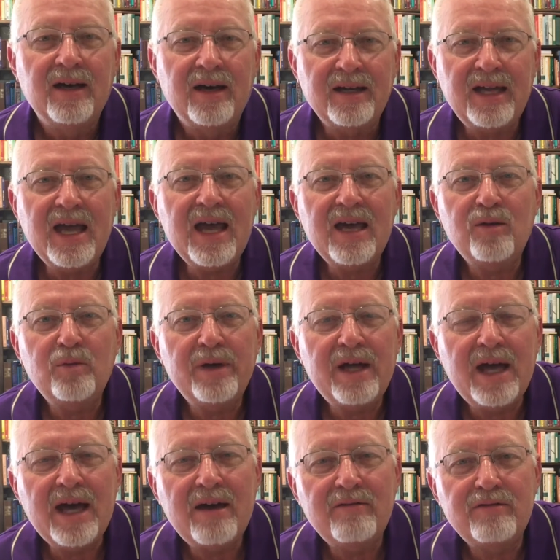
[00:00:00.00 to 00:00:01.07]
Again, we
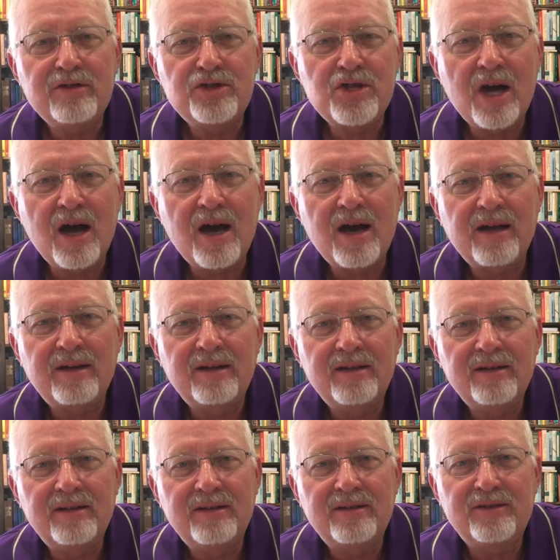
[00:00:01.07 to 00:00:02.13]
have John
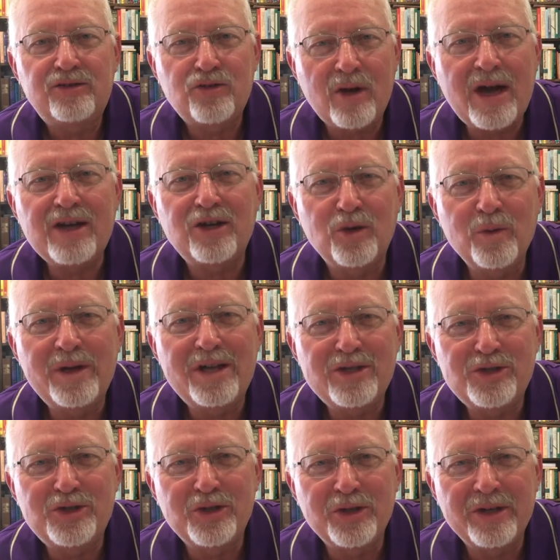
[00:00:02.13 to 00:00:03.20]
trying to
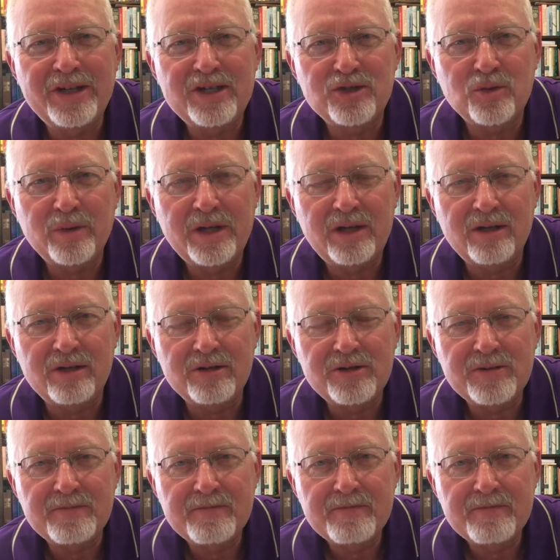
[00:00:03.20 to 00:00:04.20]
reassure his readers.